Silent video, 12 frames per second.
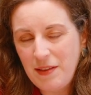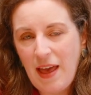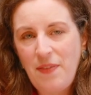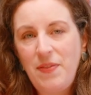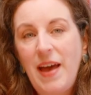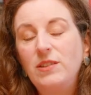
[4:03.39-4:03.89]

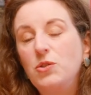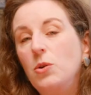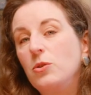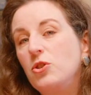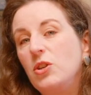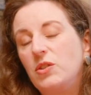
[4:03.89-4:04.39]
And that's
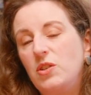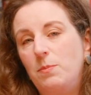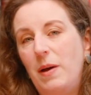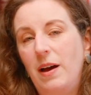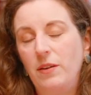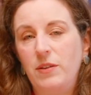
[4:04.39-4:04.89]
not just
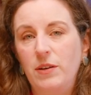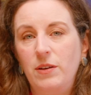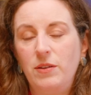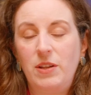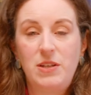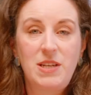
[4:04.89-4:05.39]
about
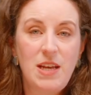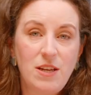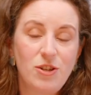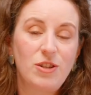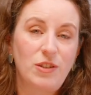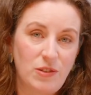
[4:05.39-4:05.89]
the
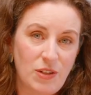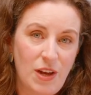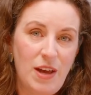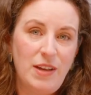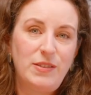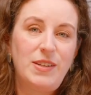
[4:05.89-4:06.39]
teachers
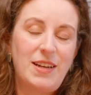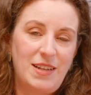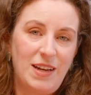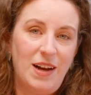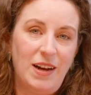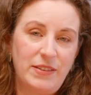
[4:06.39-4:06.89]

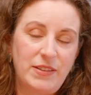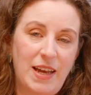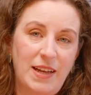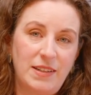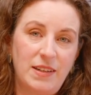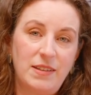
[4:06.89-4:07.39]
setting high
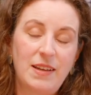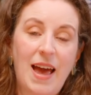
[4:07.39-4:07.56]
standards.